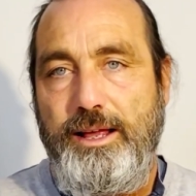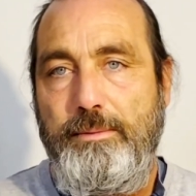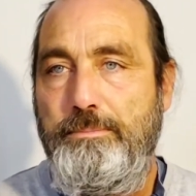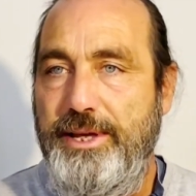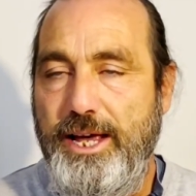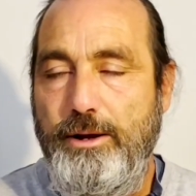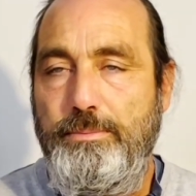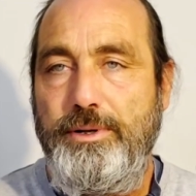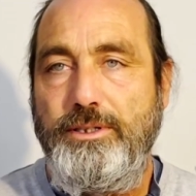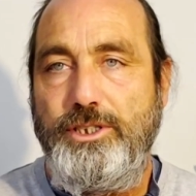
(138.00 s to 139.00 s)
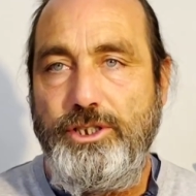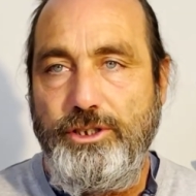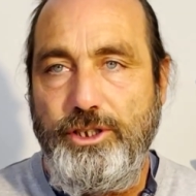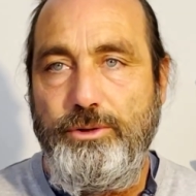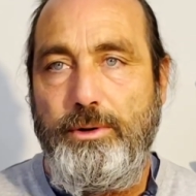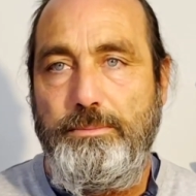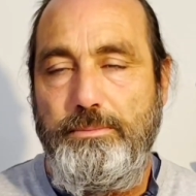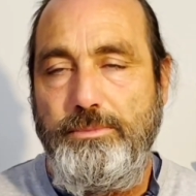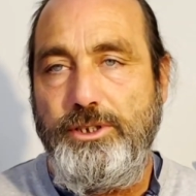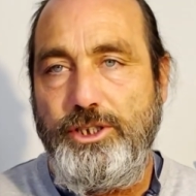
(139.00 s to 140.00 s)
be open to
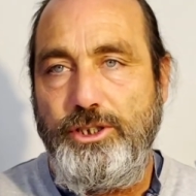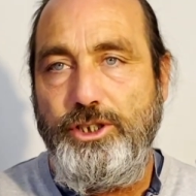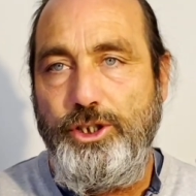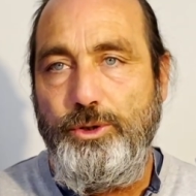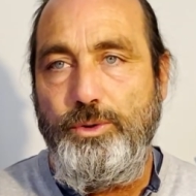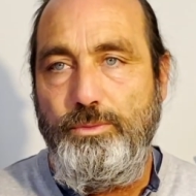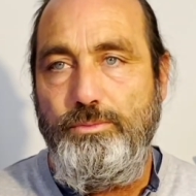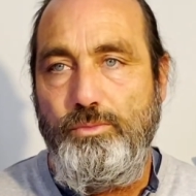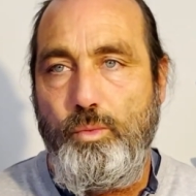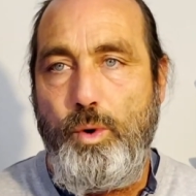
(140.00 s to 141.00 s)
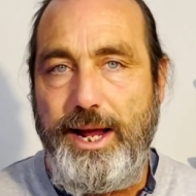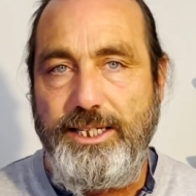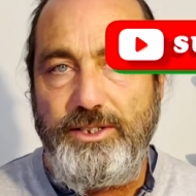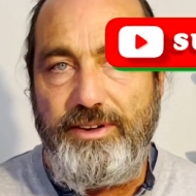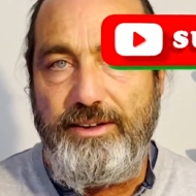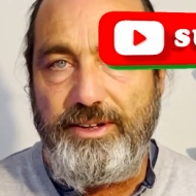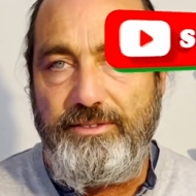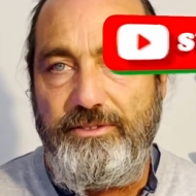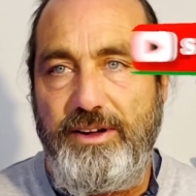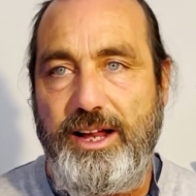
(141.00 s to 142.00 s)
new ways of having
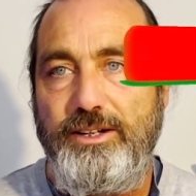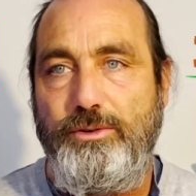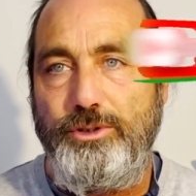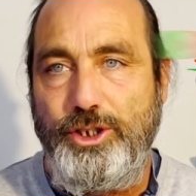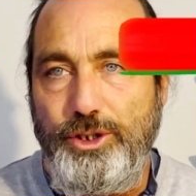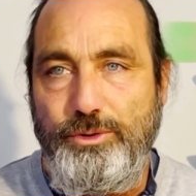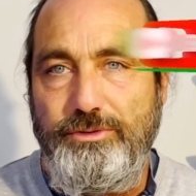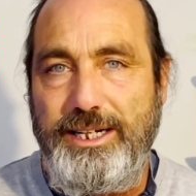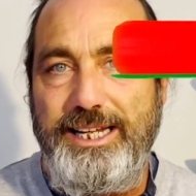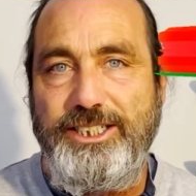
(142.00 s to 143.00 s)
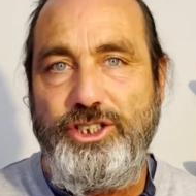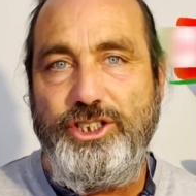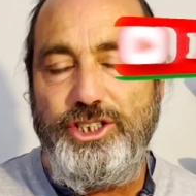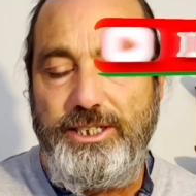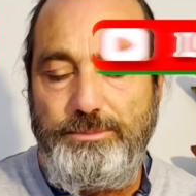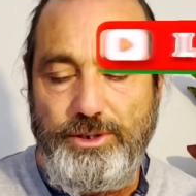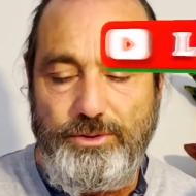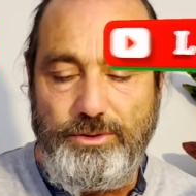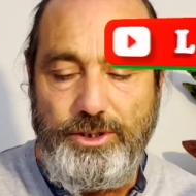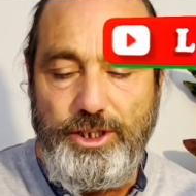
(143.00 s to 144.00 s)
fun or new relationships
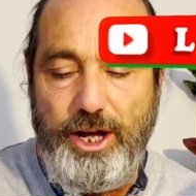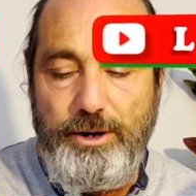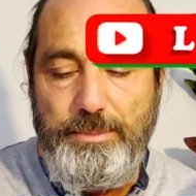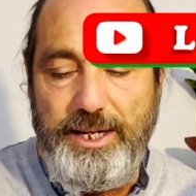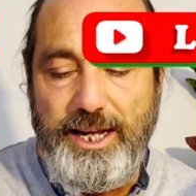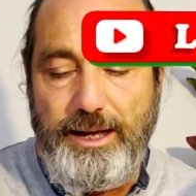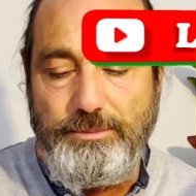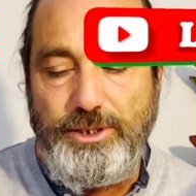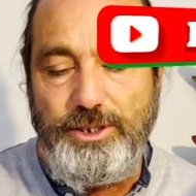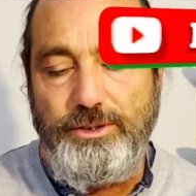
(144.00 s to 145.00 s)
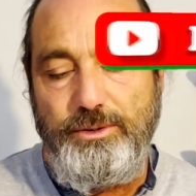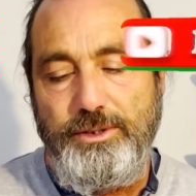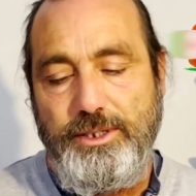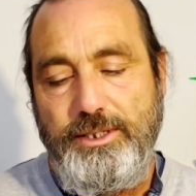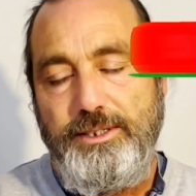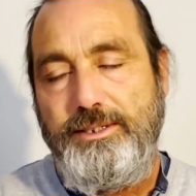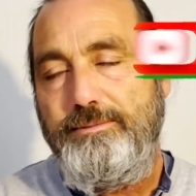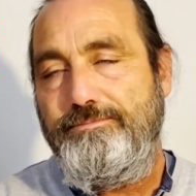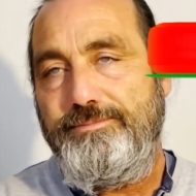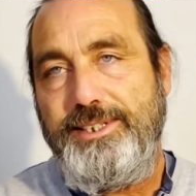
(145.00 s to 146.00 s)
or opening up to,
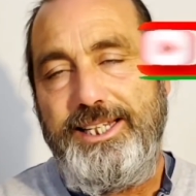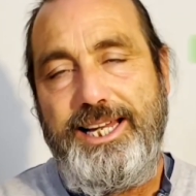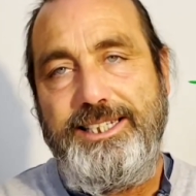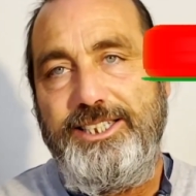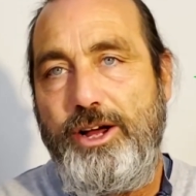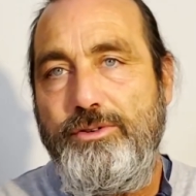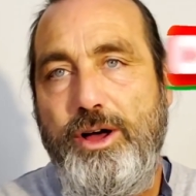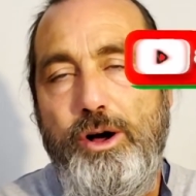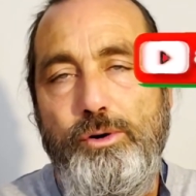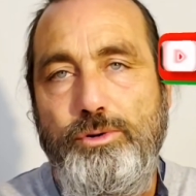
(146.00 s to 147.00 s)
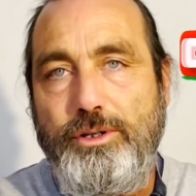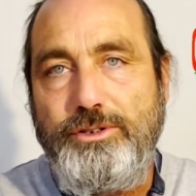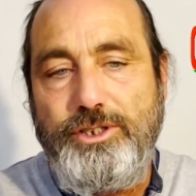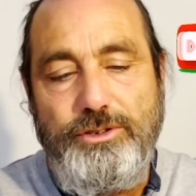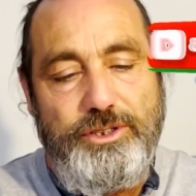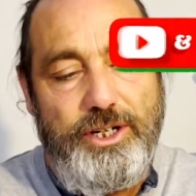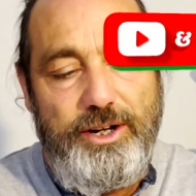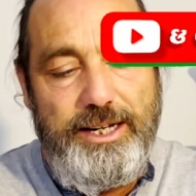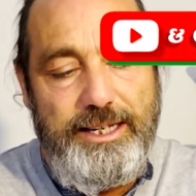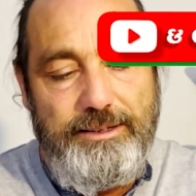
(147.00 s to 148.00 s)
yeah, don't hold on too
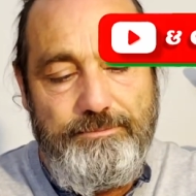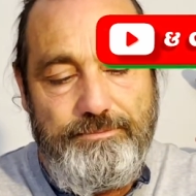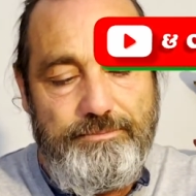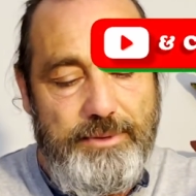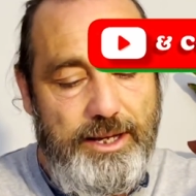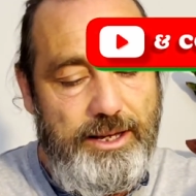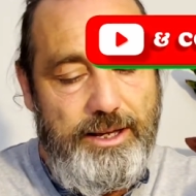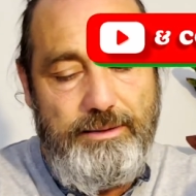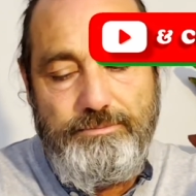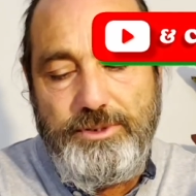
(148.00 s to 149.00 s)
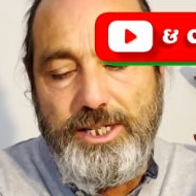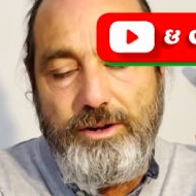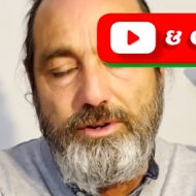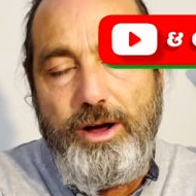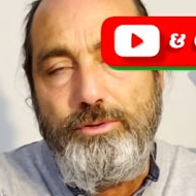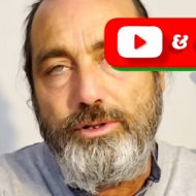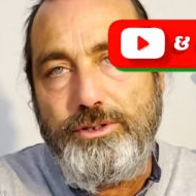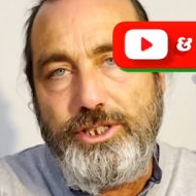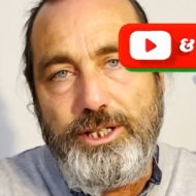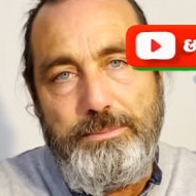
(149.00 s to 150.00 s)
tightly. Don't hold on
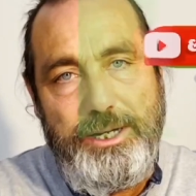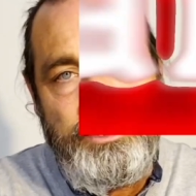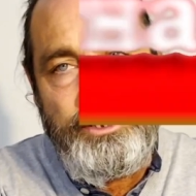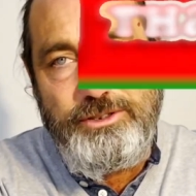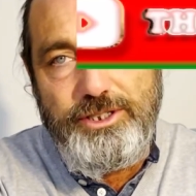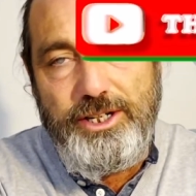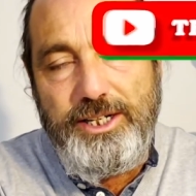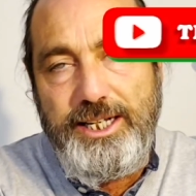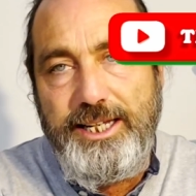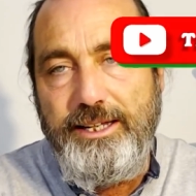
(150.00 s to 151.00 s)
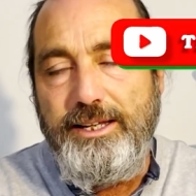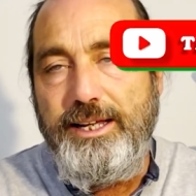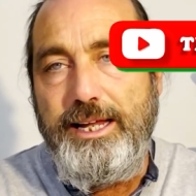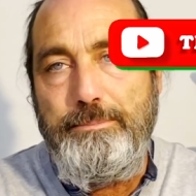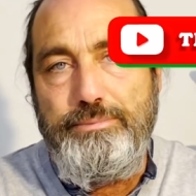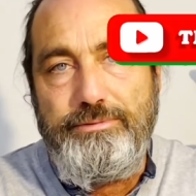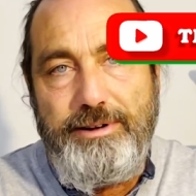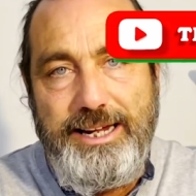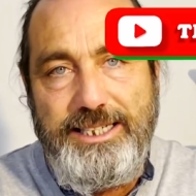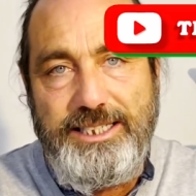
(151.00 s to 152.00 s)
to the past too tightly.
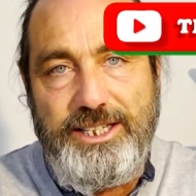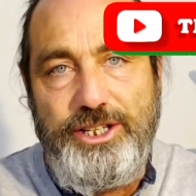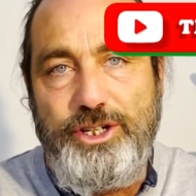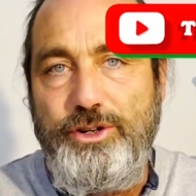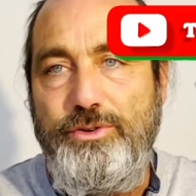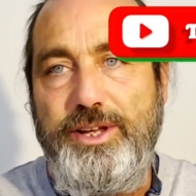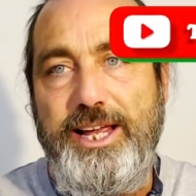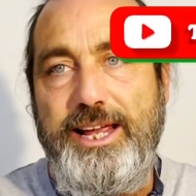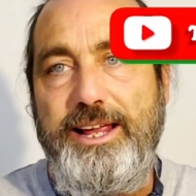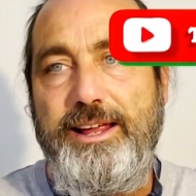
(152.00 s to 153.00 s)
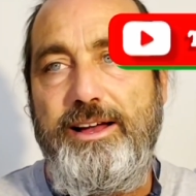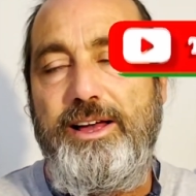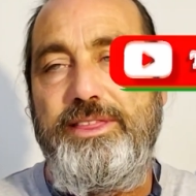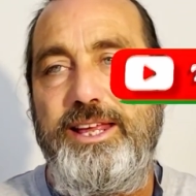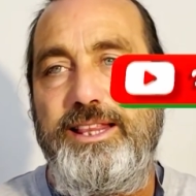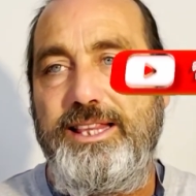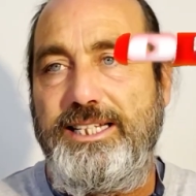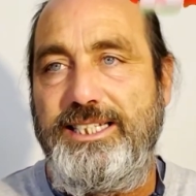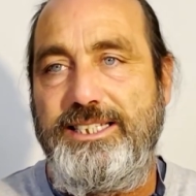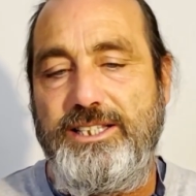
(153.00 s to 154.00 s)
Embrace the new year. I think
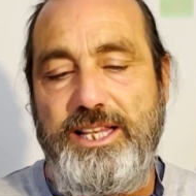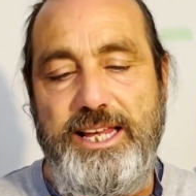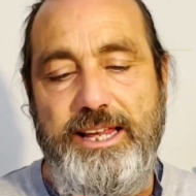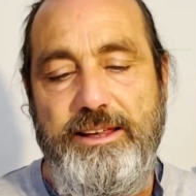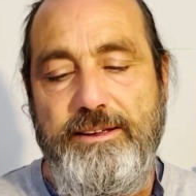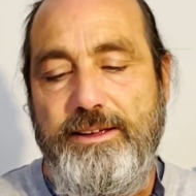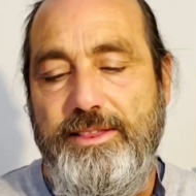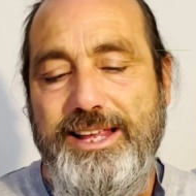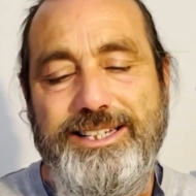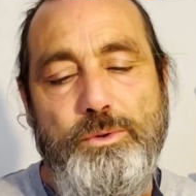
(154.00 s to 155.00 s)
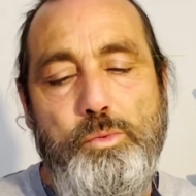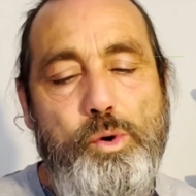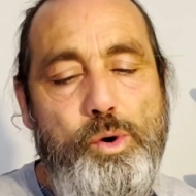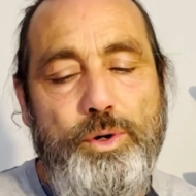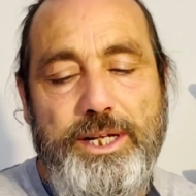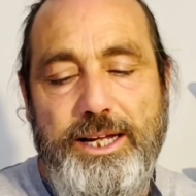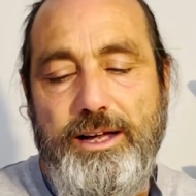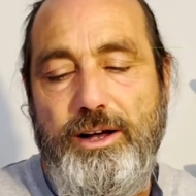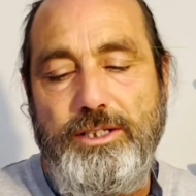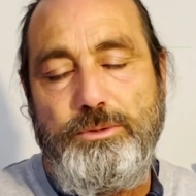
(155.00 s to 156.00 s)
this is these are warning
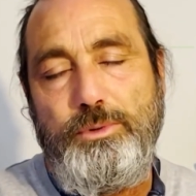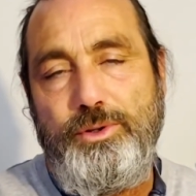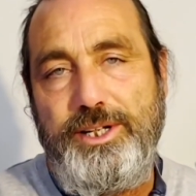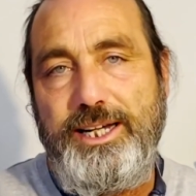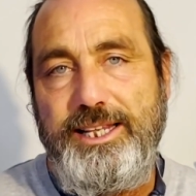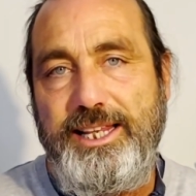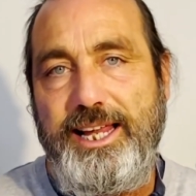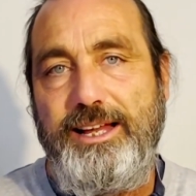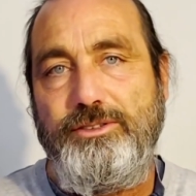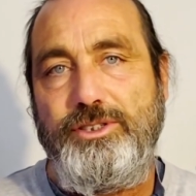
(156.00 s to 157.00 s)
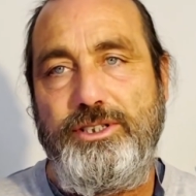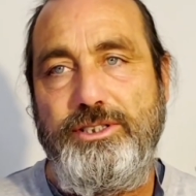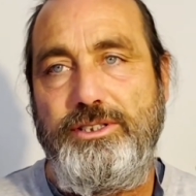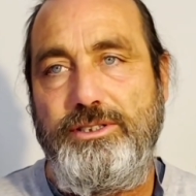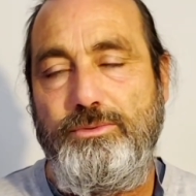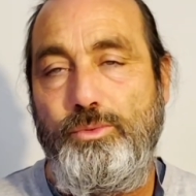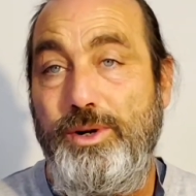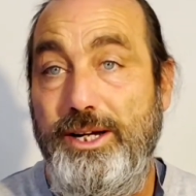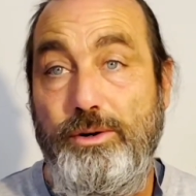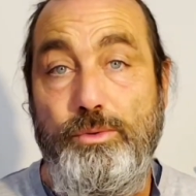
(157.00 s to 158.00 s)
cards more than anything else, because
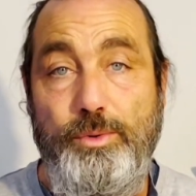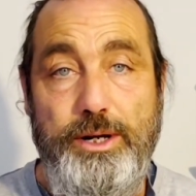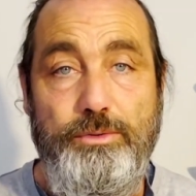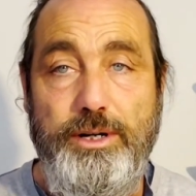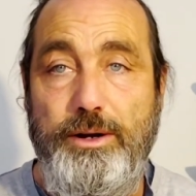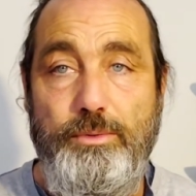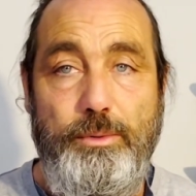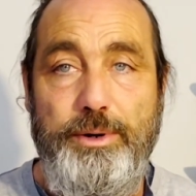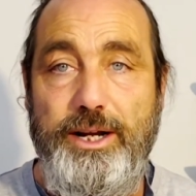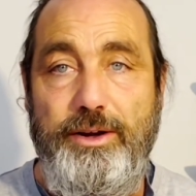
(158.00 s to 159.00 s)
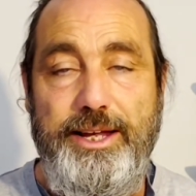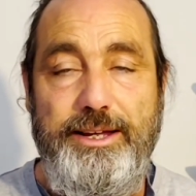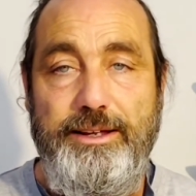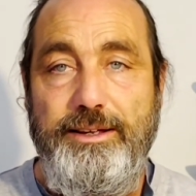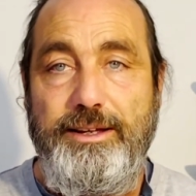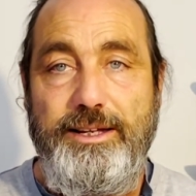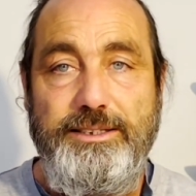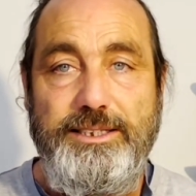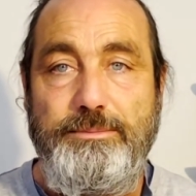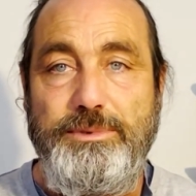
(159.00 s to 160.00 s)
we all know what we're like.
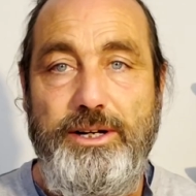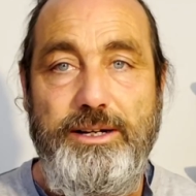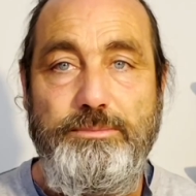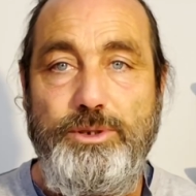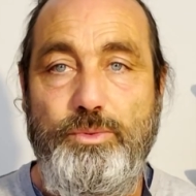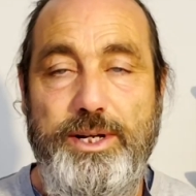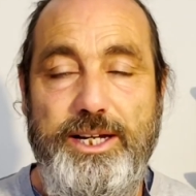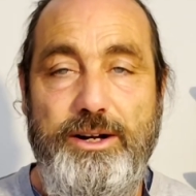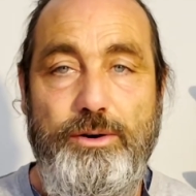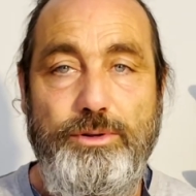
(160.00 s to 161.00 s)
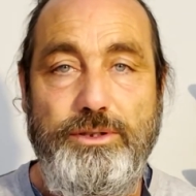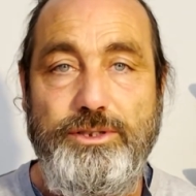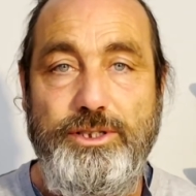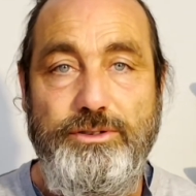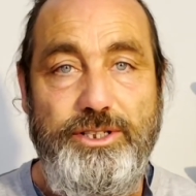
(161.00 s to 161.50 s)
And sometimes we can hold on too